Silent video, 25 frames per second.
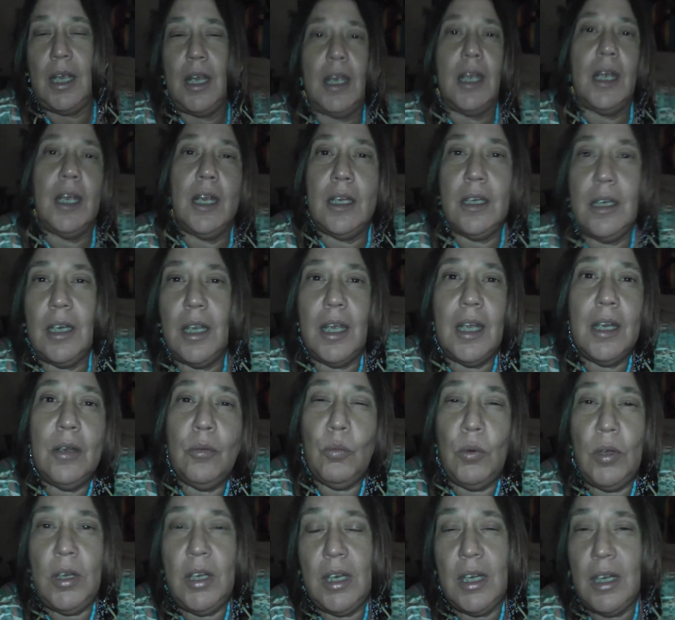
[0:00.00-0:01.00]

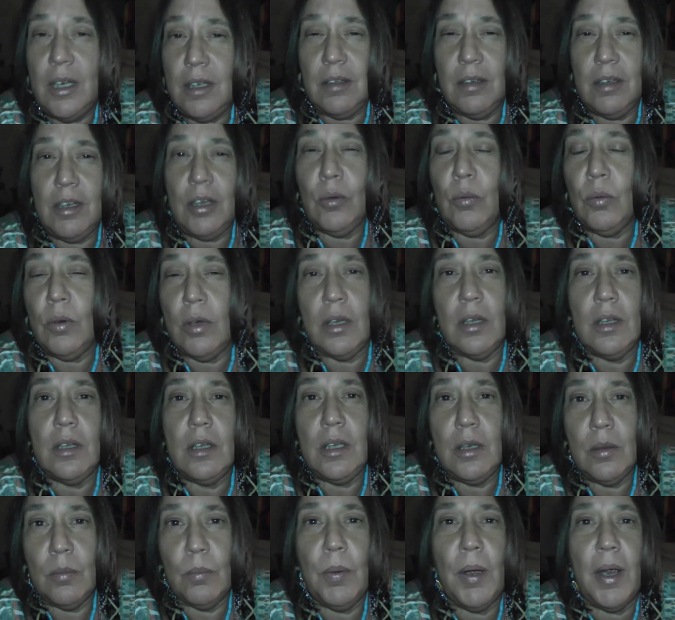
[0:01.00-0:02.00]
And we need to get rid of
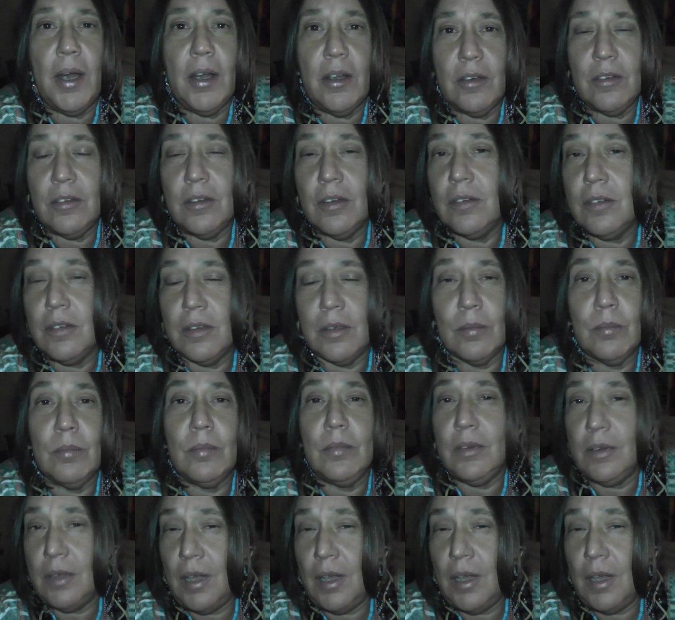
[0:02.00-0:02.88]
the empire system.